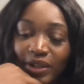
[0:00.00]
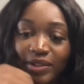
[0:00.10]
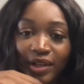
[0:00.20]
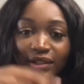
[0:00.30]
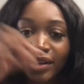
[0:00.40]

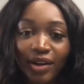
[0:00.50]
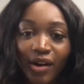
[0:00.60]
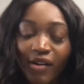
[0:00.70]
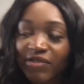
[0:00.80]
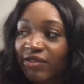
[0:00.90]
So I took it
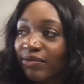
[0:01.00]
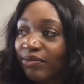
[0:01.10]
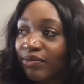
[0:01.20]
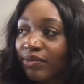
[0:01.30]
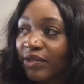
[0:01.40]
off.
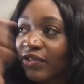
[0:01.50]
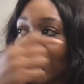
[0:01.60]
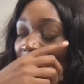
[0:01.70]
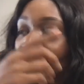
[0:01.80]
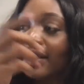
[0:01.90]

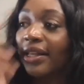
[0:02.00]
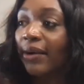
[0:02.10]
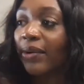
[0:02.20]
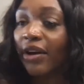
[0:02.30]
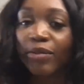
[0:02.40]
Forgot to take
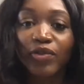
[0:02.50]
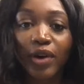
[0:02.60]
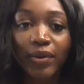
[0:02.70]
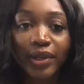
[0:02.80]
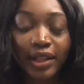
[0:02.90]
that one off
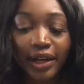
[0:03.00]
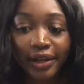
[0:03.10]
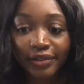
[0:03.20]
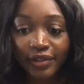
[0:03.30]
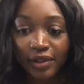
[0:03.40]
before I went
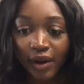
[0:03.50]
live.